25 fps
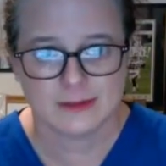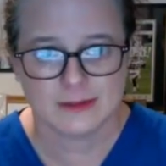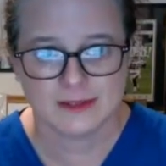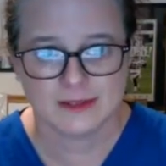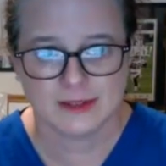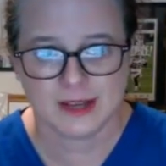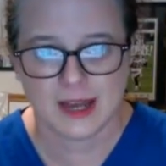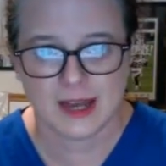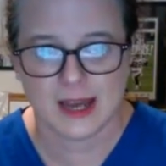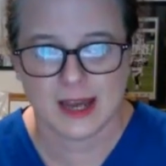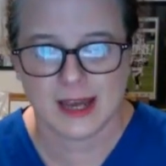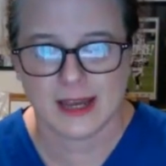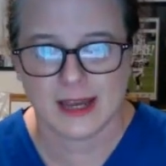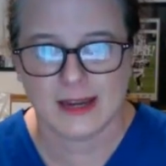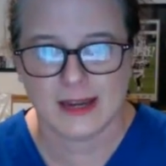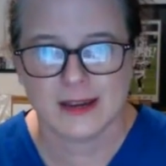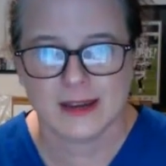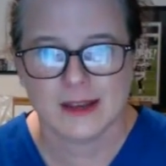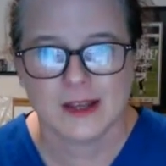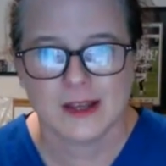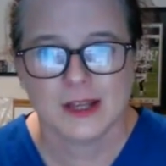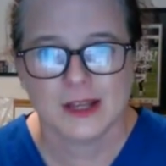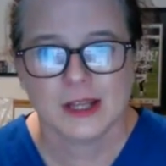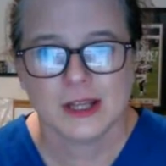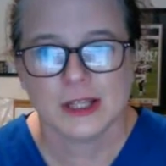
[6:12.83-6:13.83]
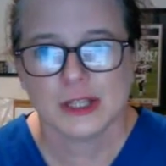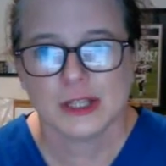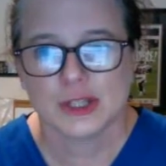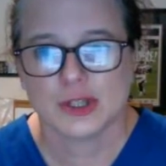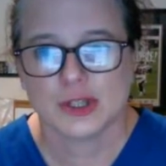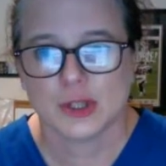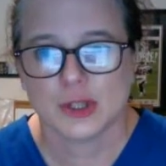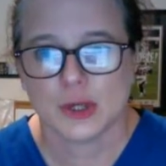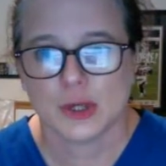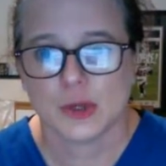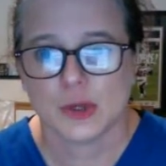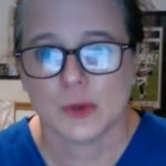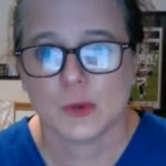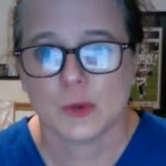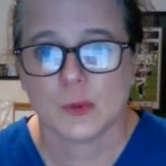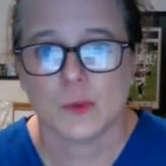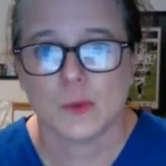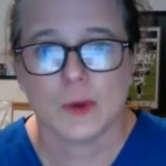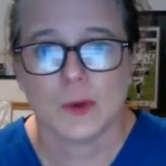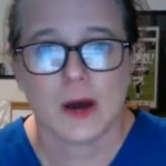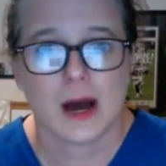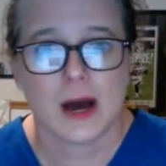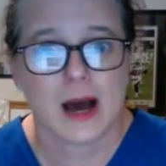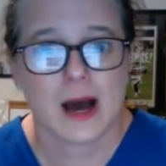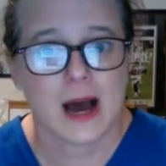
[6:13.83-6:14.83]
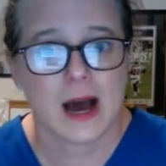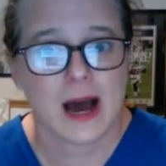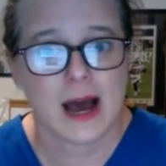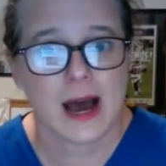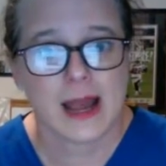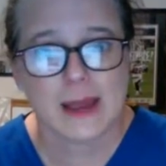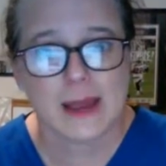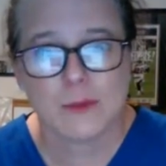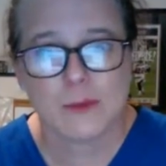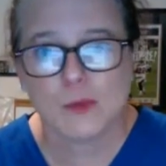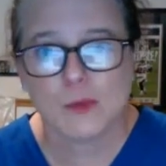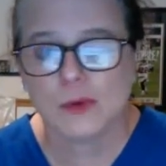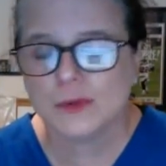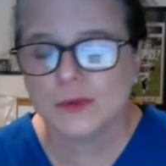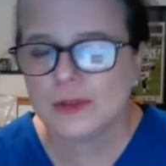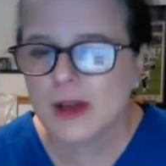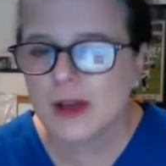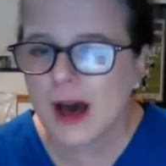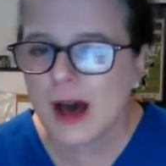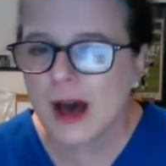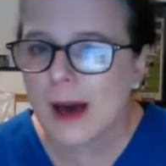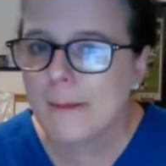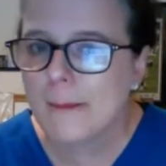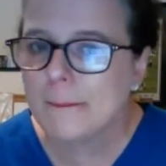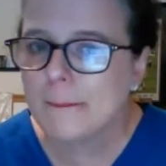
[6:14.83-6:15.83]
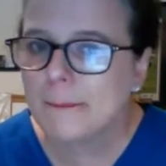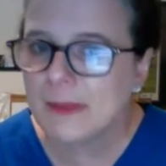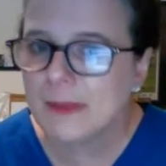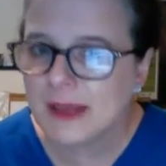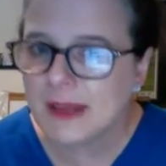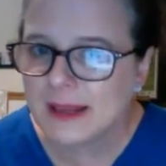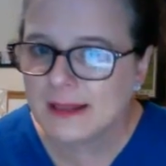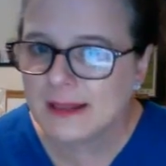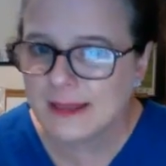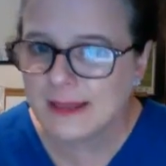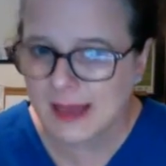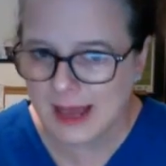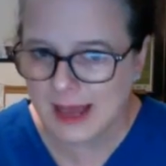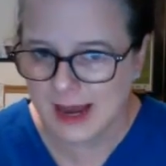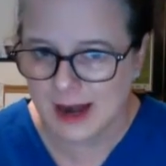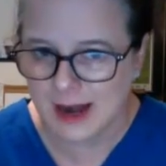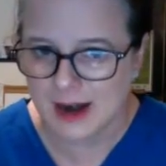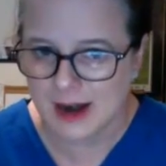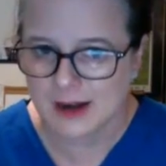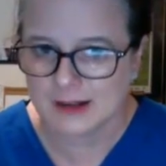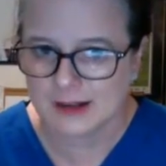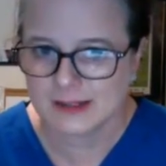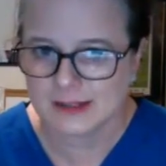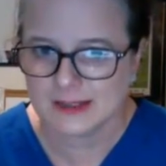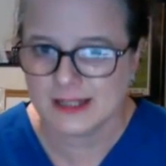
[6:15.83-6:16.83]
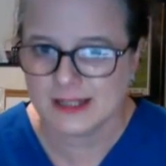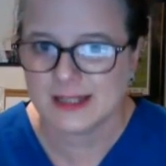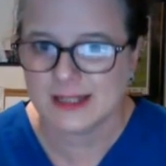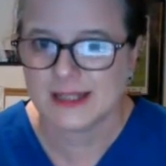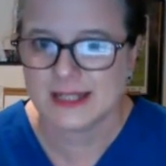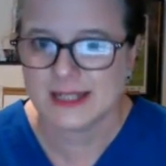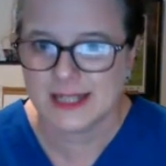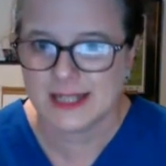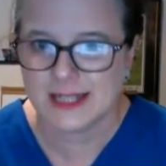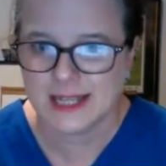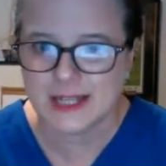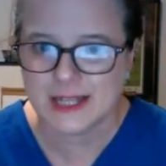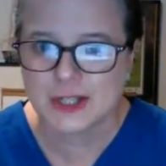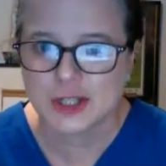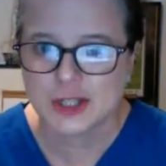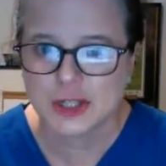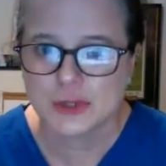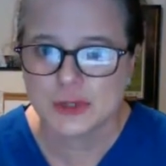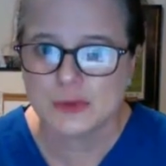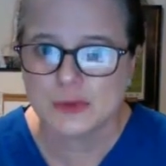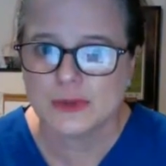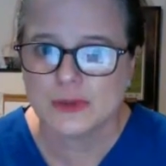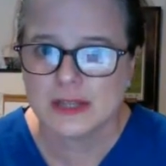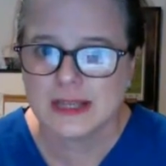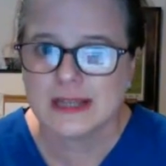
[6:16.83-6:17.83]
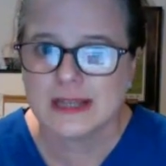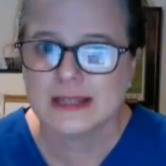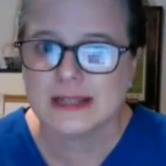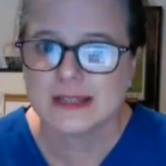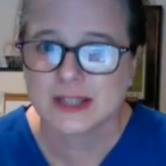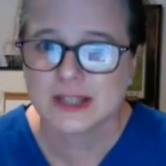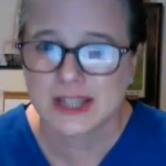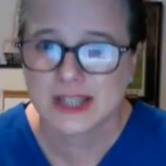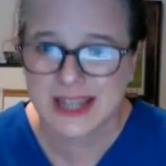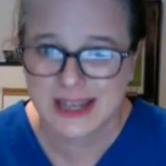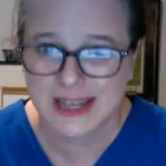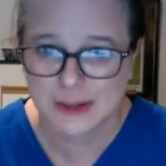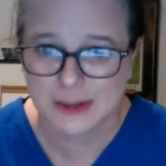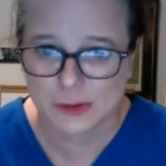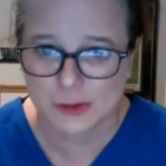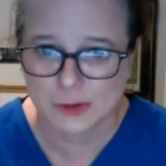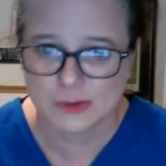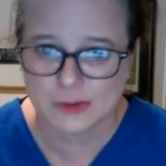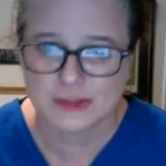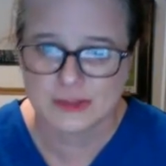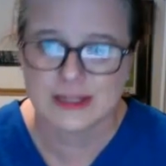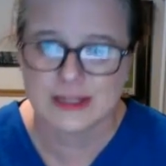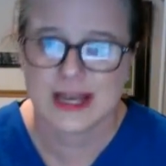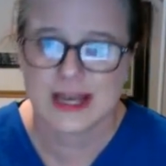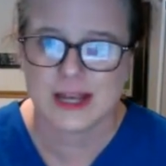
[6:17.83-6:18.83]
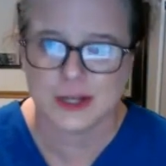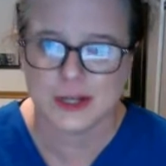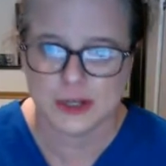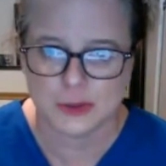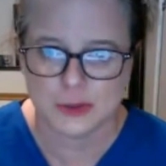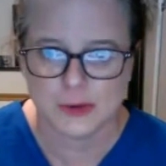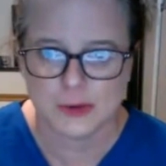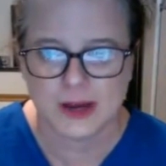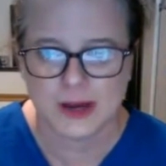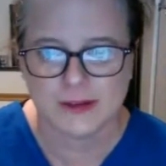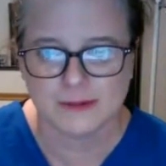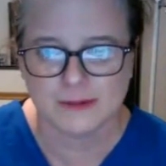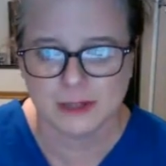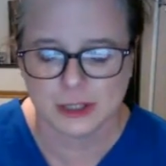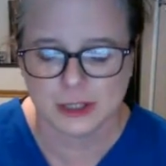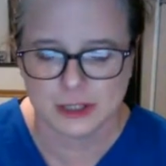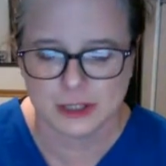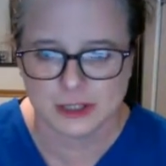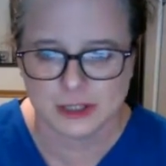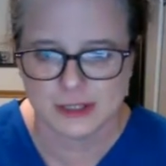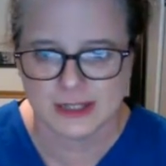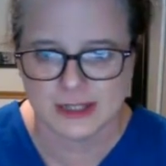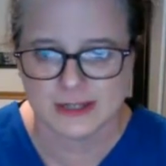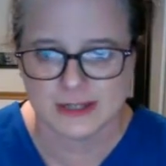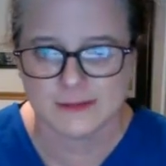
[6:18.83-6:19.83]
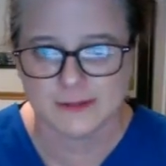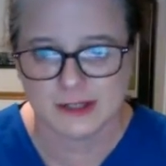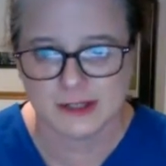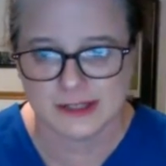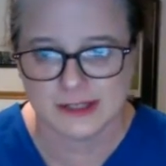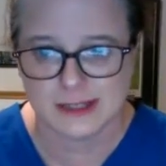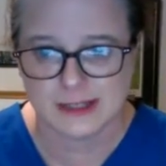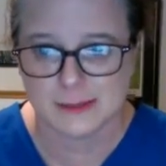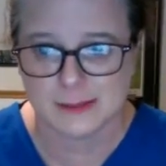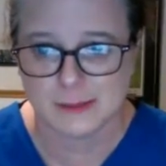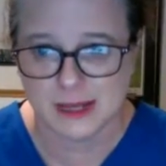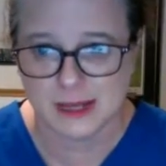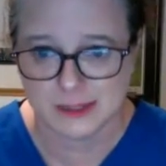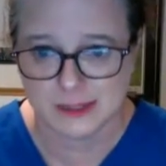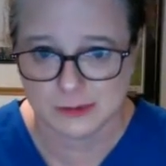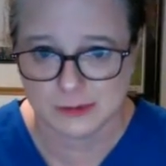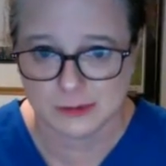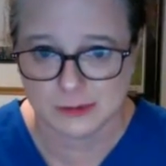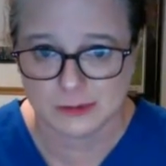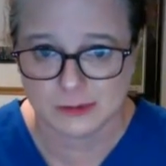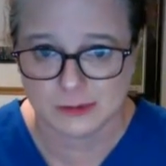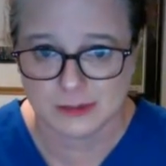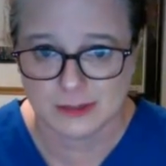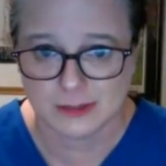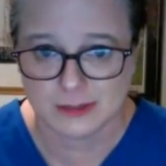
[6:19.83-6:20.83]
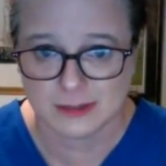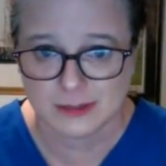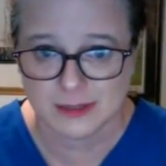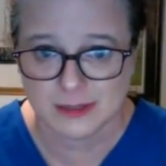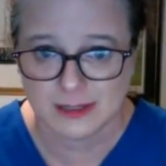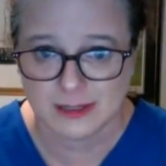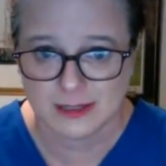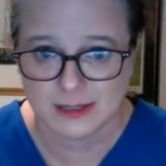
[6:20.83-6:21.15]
Okay, so I will not be there to teach you these skills that you have learned in fundamentals.